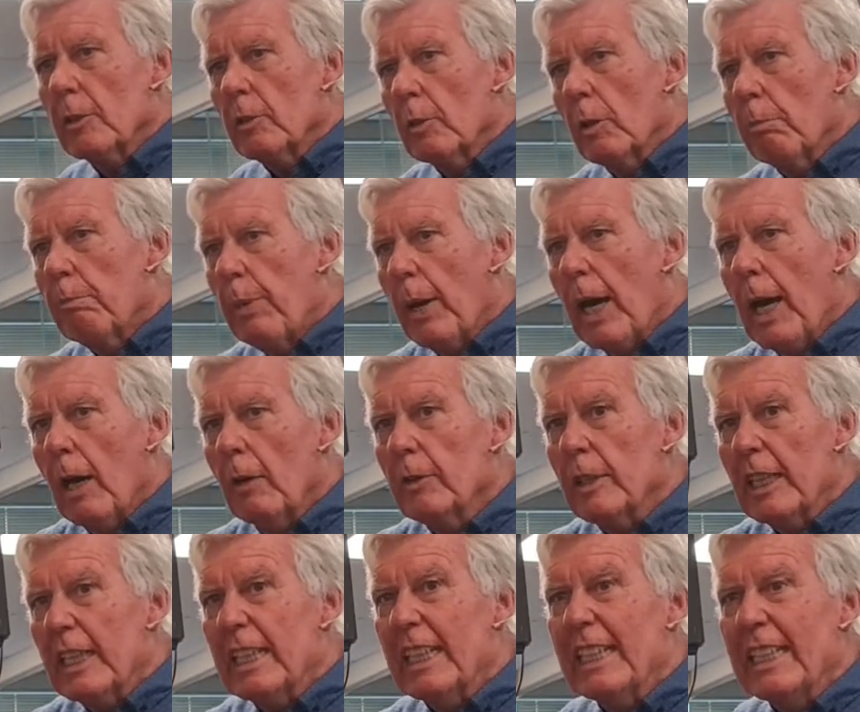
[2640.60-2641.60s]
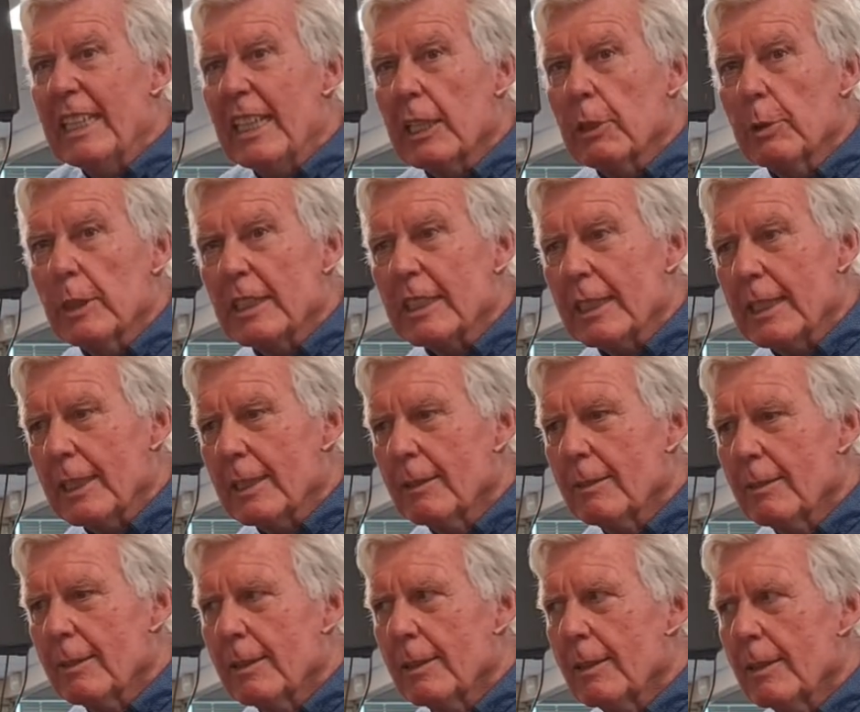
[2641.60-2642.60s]
You're bound in iniquity.
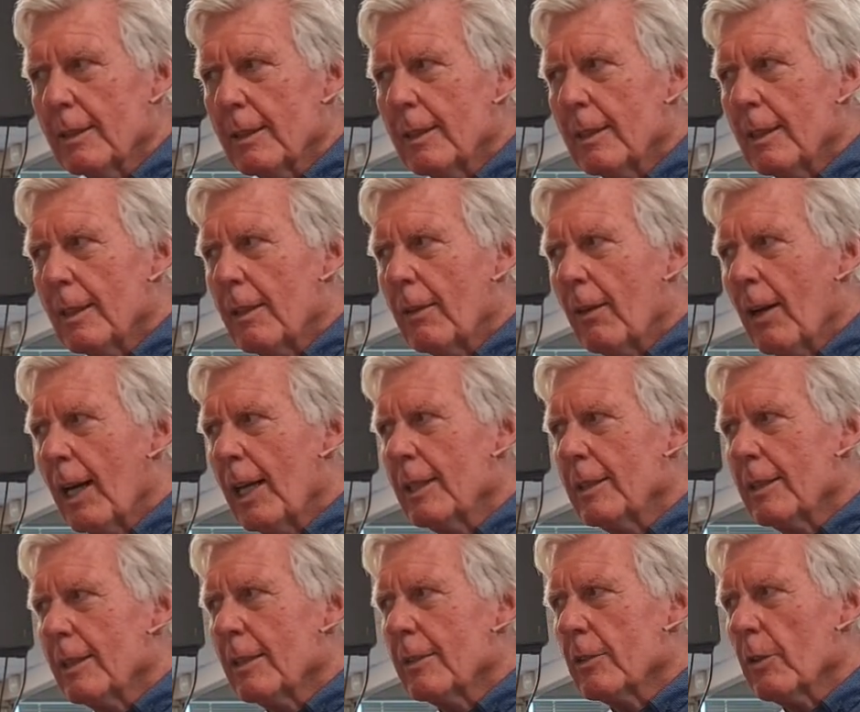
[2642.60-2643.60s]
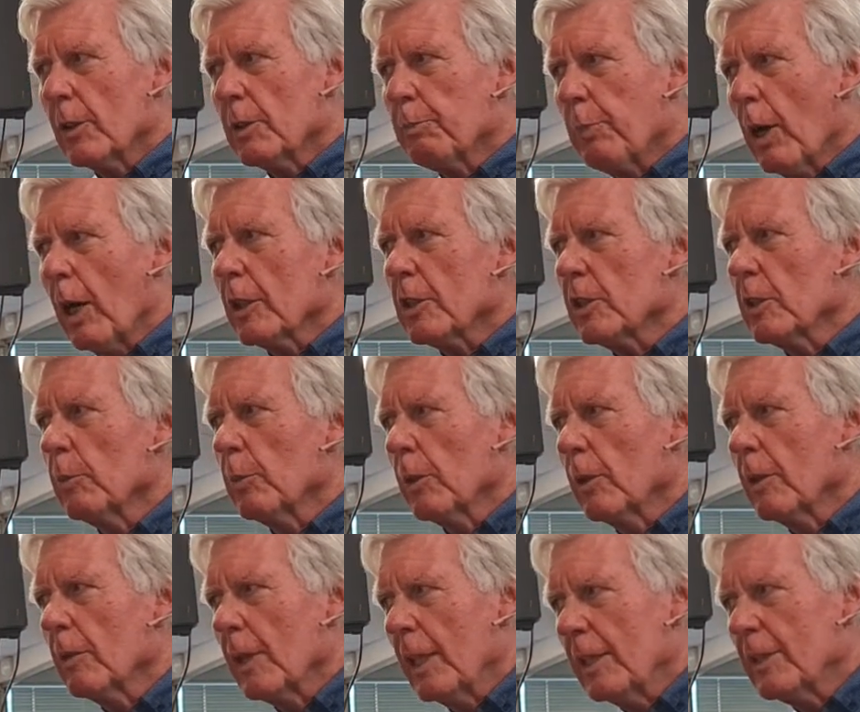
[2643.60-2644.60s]
Right? So it's
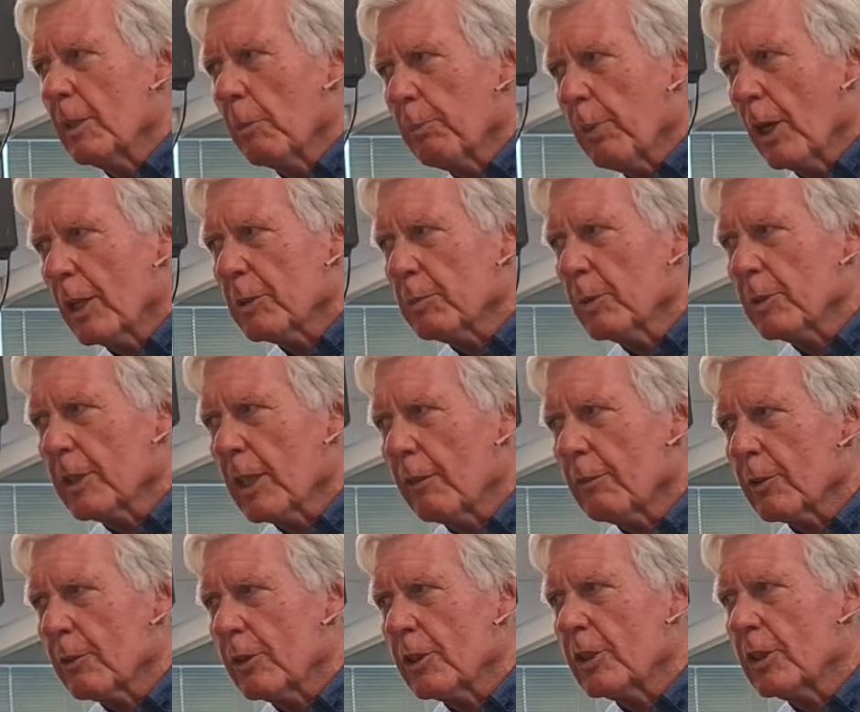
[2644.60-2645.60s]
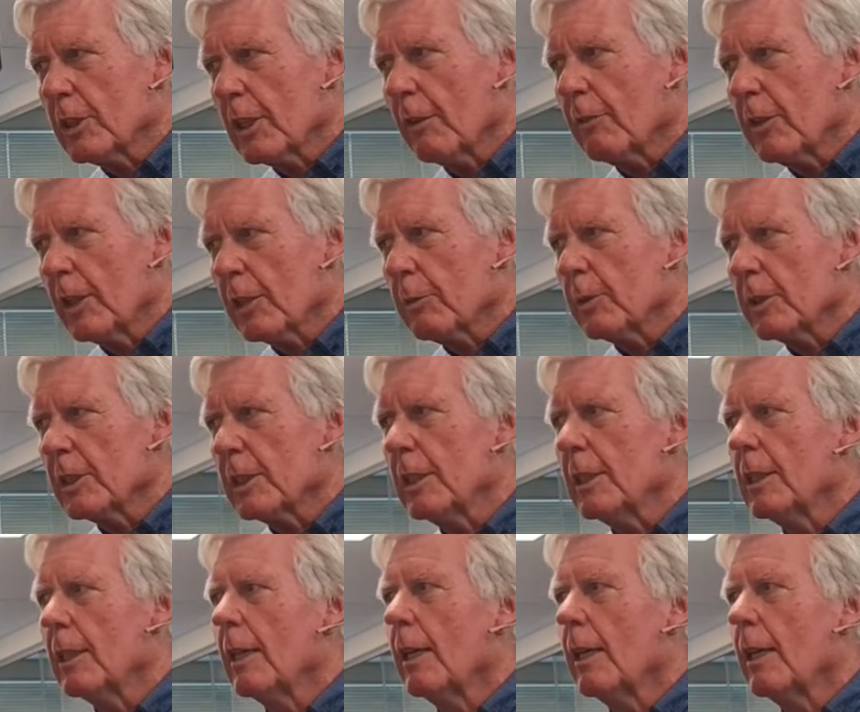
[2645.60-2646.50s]
possible. Is it possible to have Christians have iniquity?